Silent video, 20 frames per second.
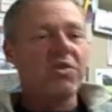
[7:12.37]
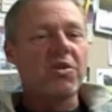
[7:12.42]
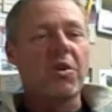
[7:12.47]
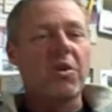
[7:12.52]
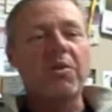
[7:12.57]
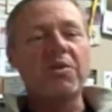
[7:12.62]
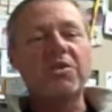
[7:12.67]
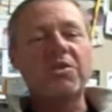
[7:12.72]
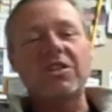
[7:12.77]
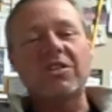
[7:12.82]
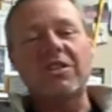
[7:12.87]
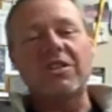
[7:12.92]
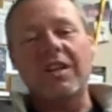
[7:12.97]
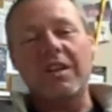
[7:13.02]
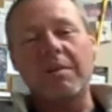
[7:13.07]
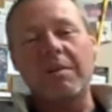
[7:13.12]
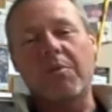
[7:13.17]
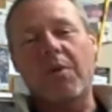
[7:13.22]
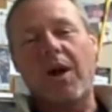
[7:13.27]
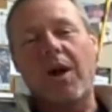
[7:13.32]
so it was just a
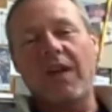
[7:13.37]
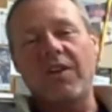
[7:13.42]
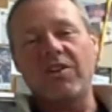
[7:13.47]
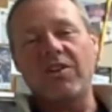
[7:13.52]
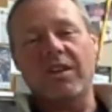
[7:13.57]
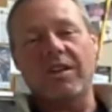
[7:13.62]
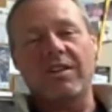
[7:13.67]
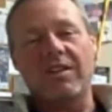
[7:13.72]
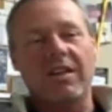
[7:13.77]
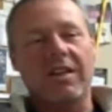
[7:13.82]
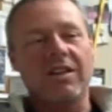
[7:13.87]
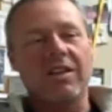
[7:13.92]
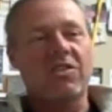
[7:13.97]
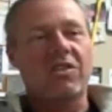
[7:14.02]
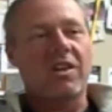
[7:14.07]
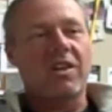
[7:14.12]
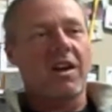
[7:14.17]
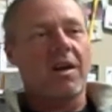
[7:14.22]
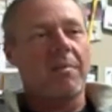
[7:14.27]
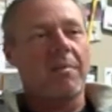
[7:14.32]
neat project to get
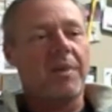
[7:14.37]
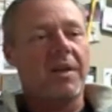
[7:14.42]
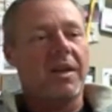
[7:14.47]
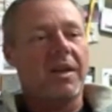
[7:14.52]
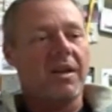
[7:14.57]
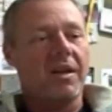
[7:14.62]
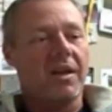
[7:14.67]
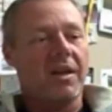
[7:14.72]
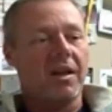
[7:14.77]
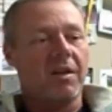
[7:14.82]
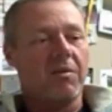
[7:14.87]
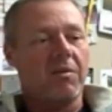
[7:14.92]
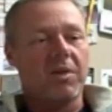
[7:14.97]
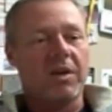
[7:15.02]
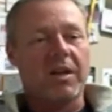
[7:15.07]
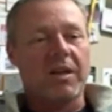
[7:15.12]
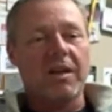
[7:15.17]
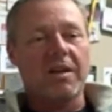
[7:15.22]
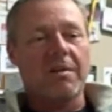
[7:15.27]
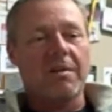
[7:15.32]
set up, and
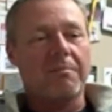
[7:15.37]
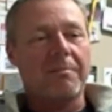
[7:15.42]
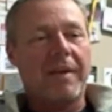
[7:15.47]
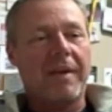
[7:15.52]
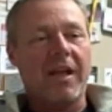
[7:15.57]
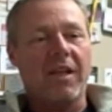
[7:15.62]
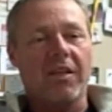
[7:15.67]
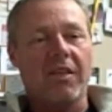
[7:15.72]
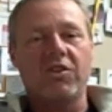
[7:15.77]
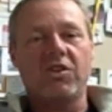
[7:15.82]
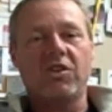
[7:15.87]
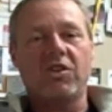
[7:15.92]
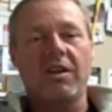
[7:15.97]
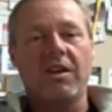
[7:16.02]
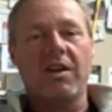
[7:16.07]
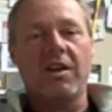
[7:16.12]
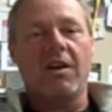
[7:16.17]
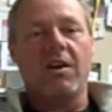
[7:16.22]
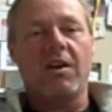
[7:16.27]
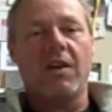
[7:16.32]
we're getting them balanced
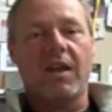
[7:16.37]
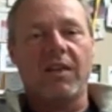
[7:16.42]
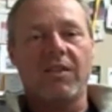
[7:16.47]
in there.